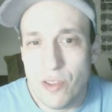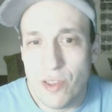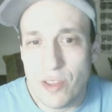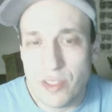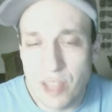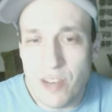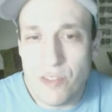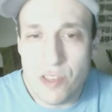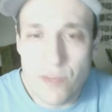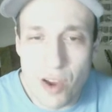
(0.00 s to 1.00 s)
state
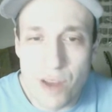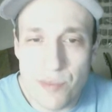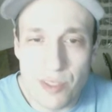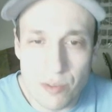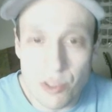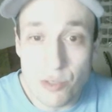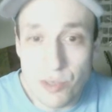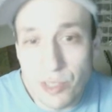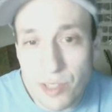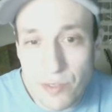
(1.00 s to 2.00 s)
of the environment in which
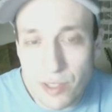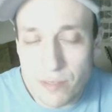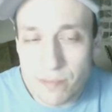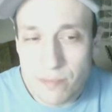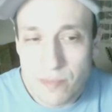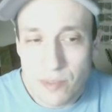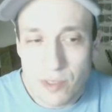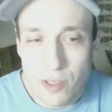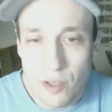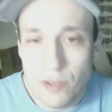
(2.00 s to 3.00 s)
we live in?
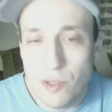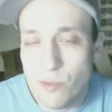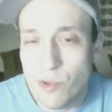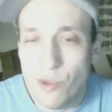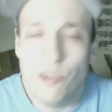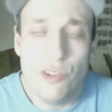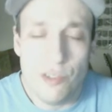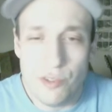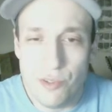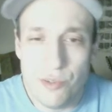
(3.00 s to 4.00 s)
Oh no! Oh,
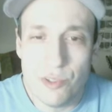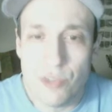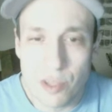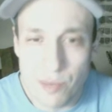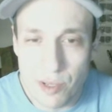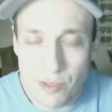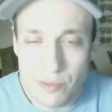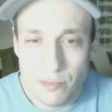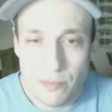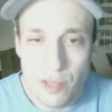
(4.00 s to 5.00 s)
you want to talk about
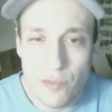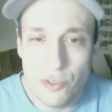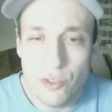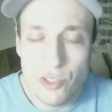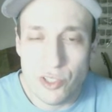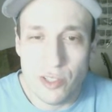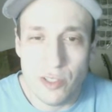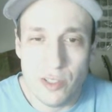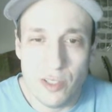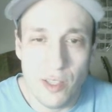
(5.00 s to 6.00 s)
evolution
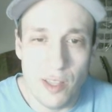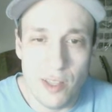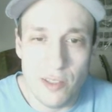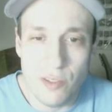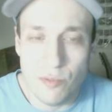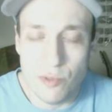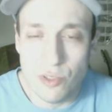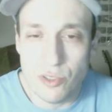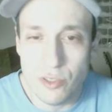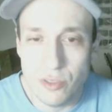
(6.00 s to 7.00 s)
and you
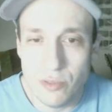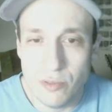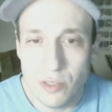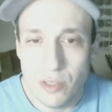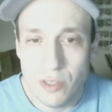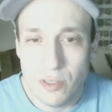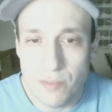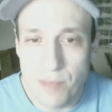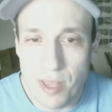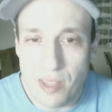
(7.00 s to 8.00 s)
want to
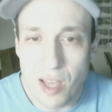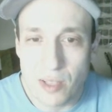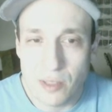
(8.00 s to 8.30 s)
debate that?